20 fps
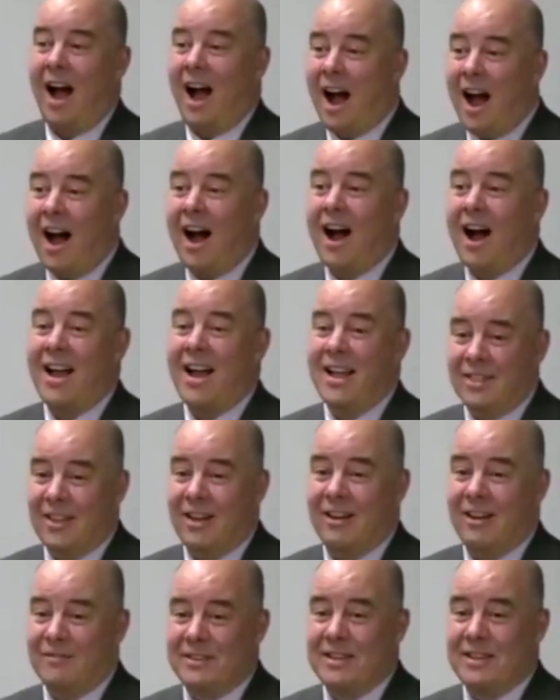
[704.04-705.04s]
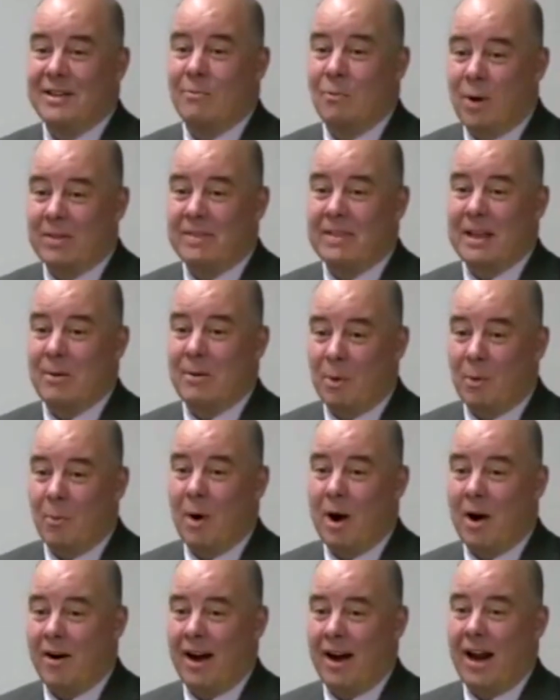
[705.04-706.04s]
I loved what they were
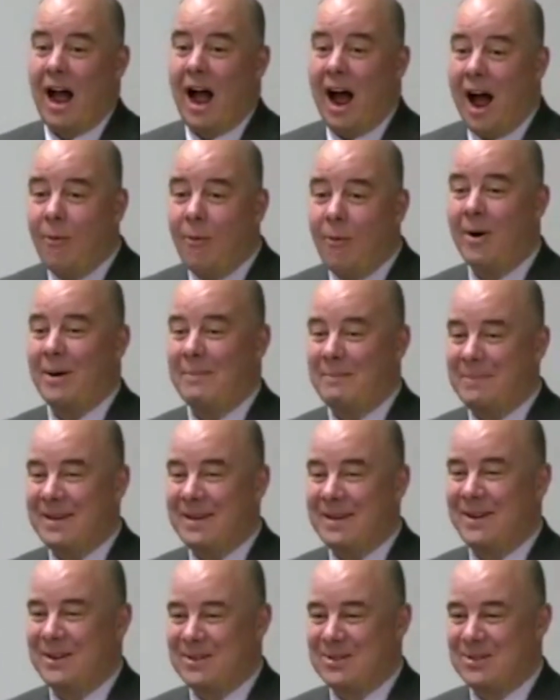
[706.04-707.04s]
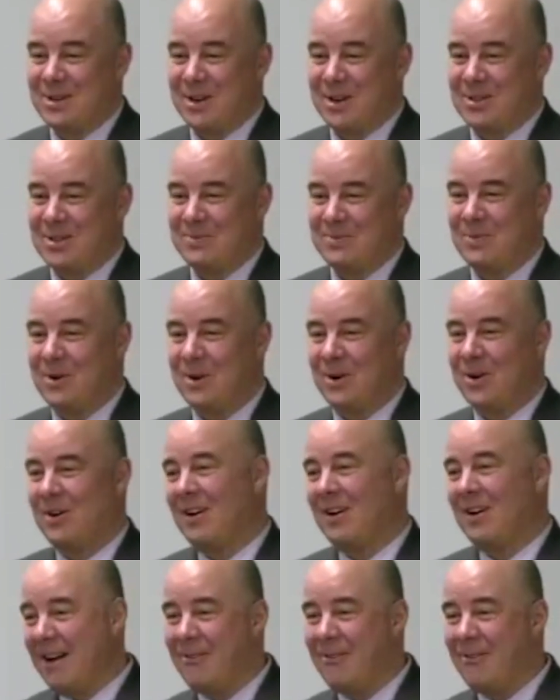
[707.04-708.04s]
wearing. I want to be a construction
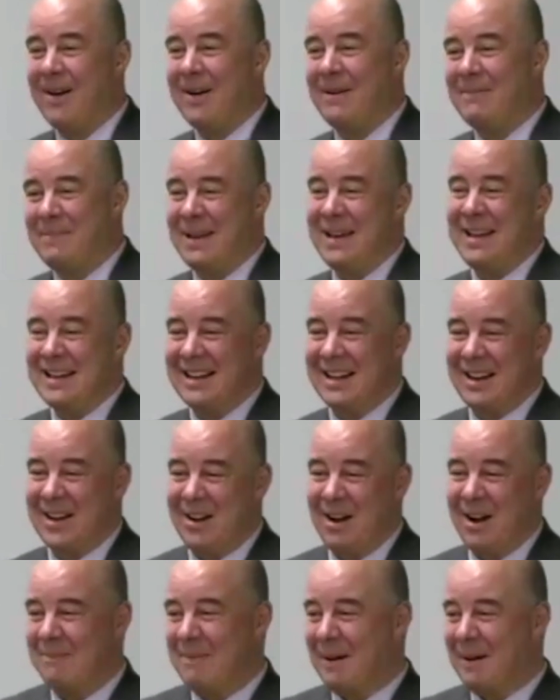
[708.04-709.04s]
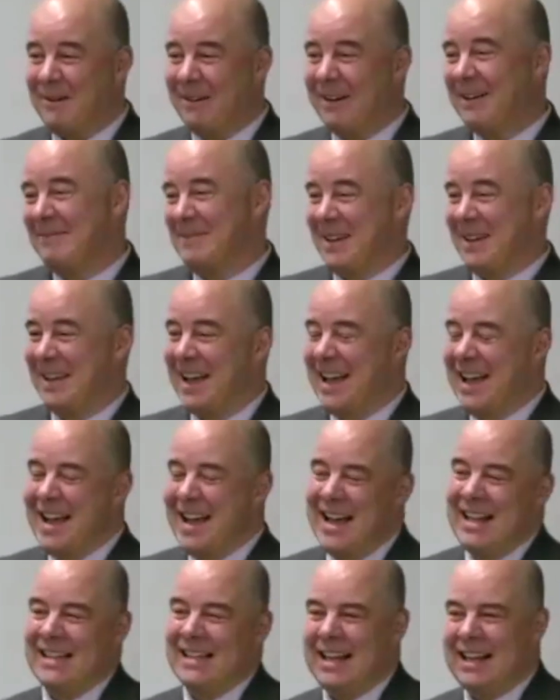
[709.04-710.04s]
worker. I want to be a cop. I want to be
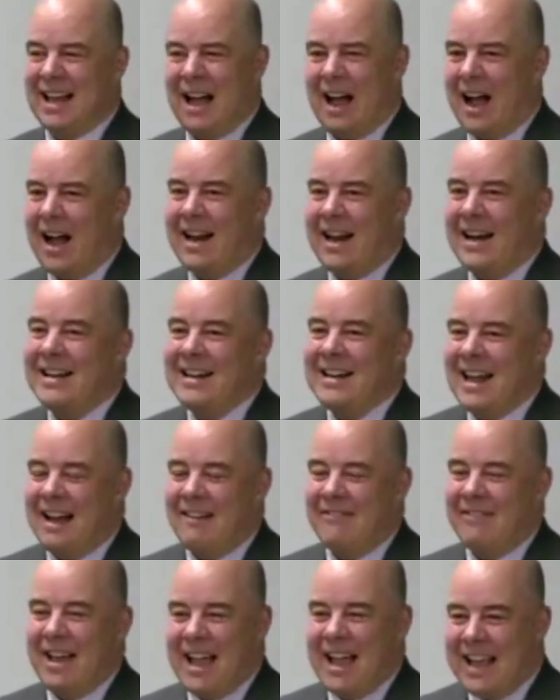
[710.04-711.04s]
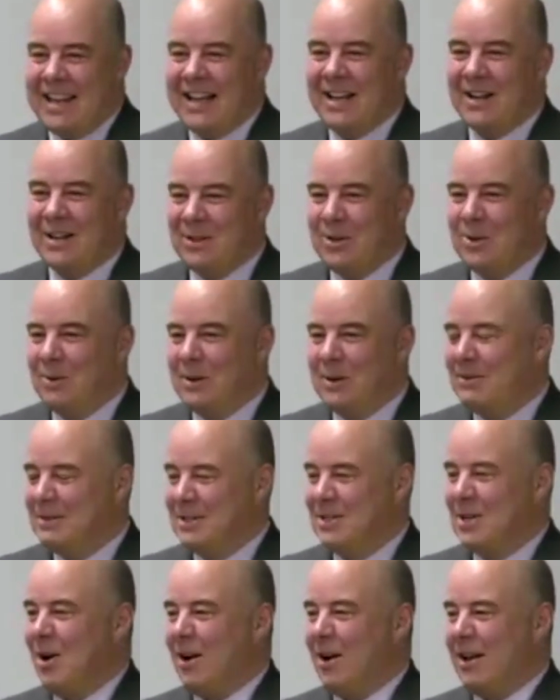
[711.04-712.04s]
like, I didn't have any clue what he
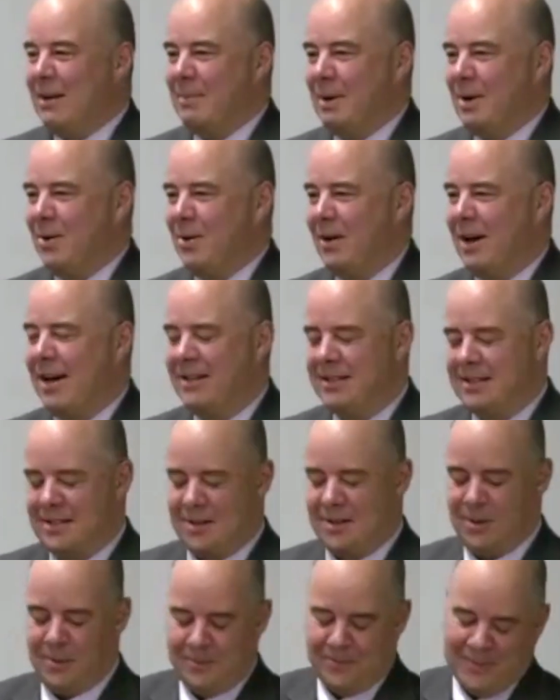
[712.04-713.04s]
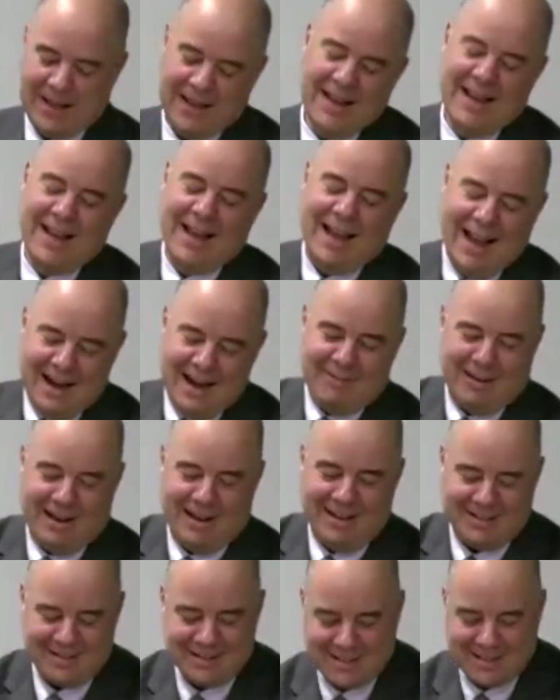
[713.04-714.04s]
was talking about, right? So
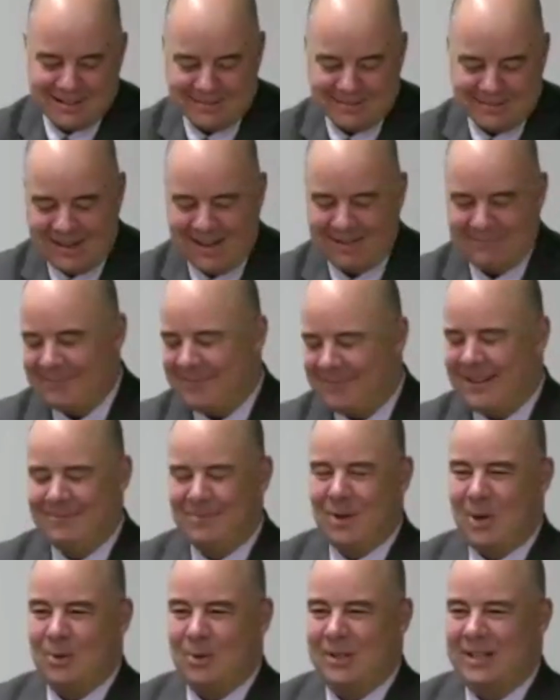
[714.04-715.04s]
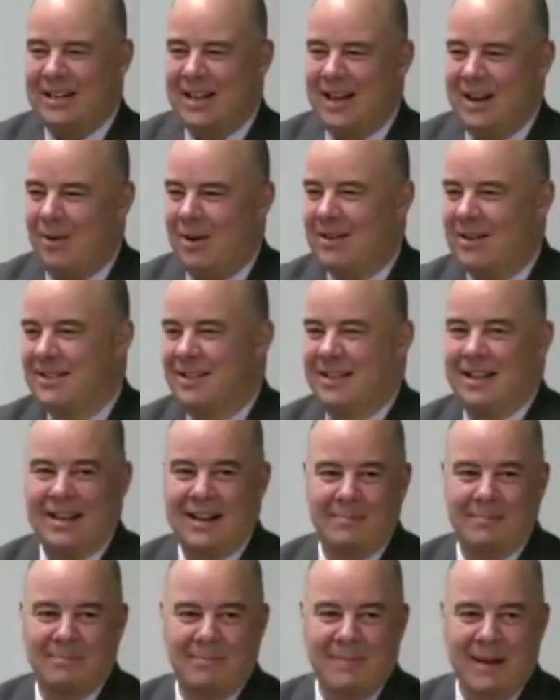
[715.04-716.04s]
anyway, I'm totally digressing
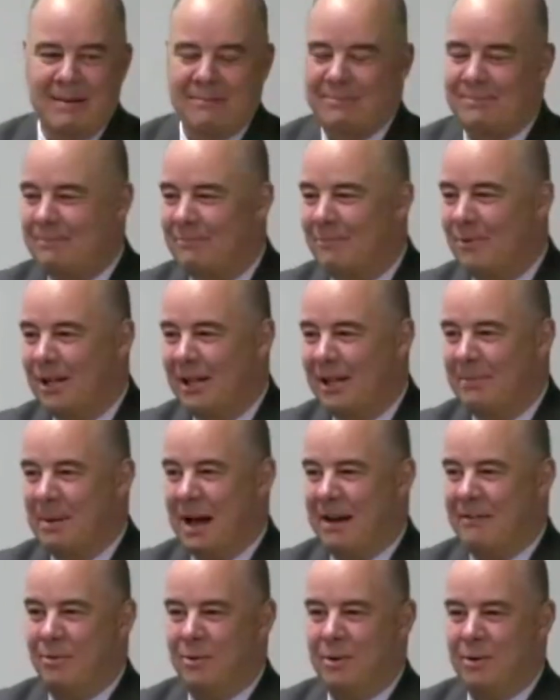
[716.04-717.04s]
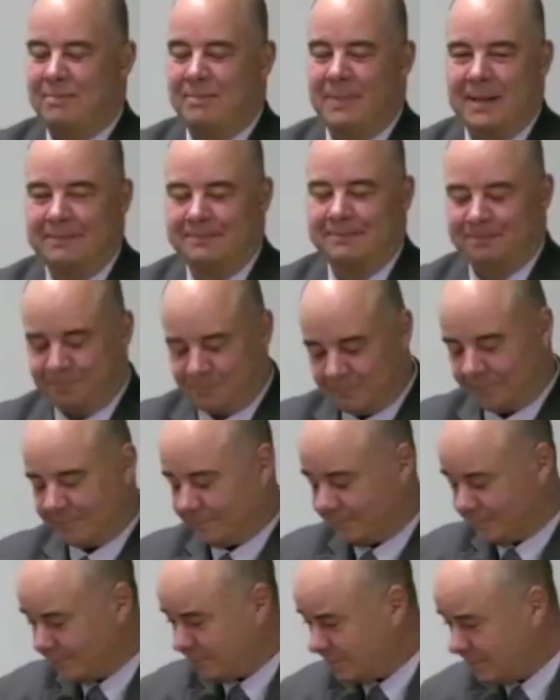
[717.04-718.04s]
and I'm really bad for it, but
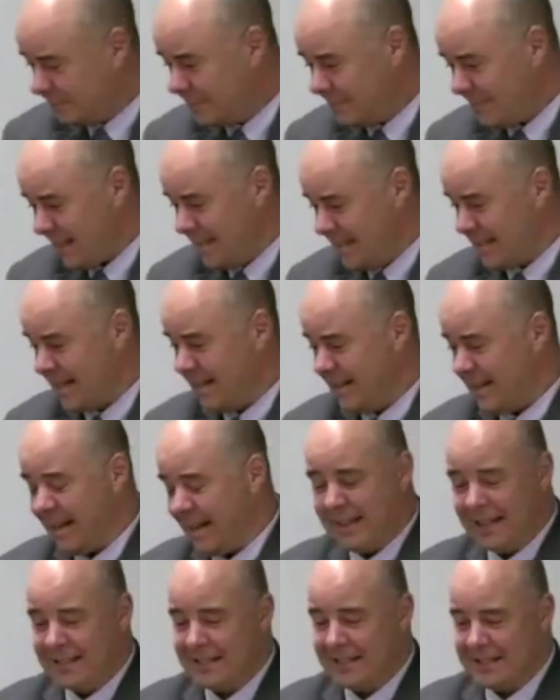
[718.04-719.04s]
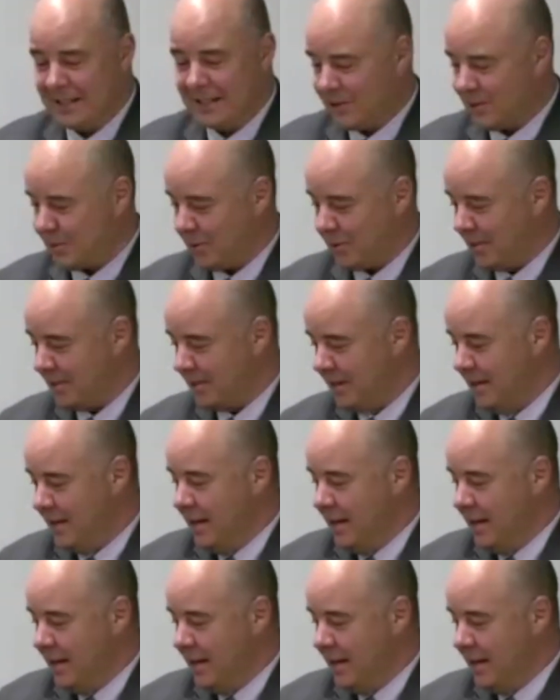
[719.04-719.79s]
as I like to tell stories.